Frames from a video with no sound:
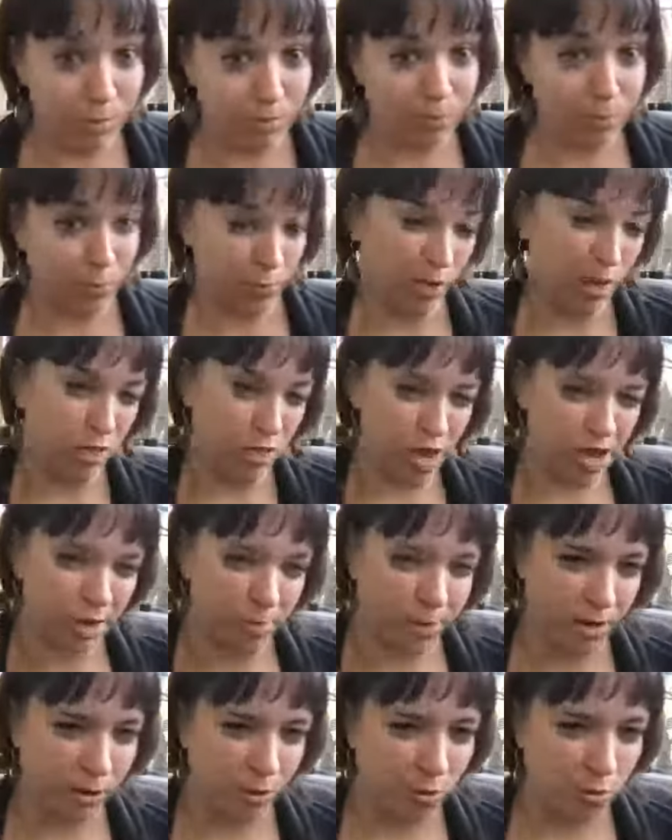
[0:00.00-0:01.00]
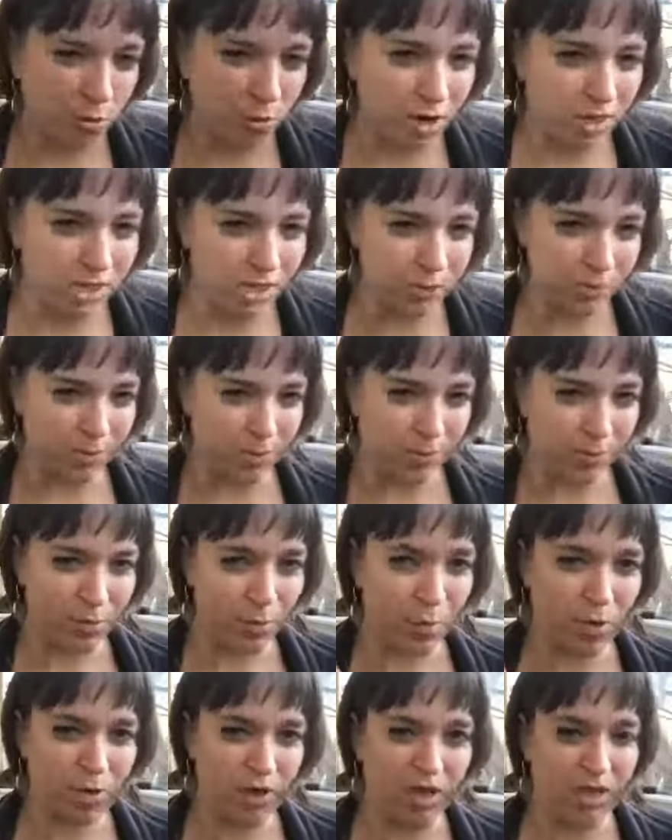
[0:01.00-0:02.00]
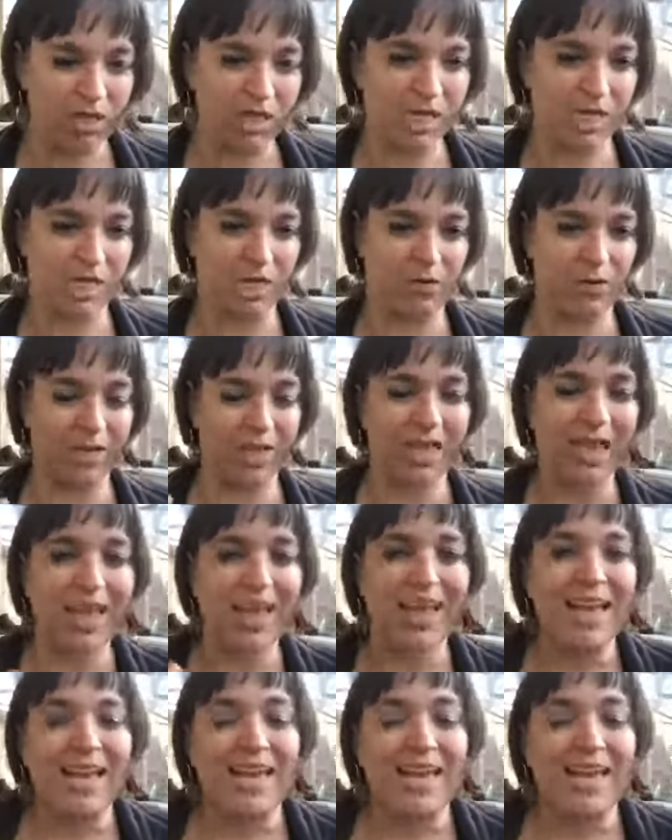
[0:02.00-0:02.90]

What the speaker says: Remember, we thought about, who are these people? What are they dealing with?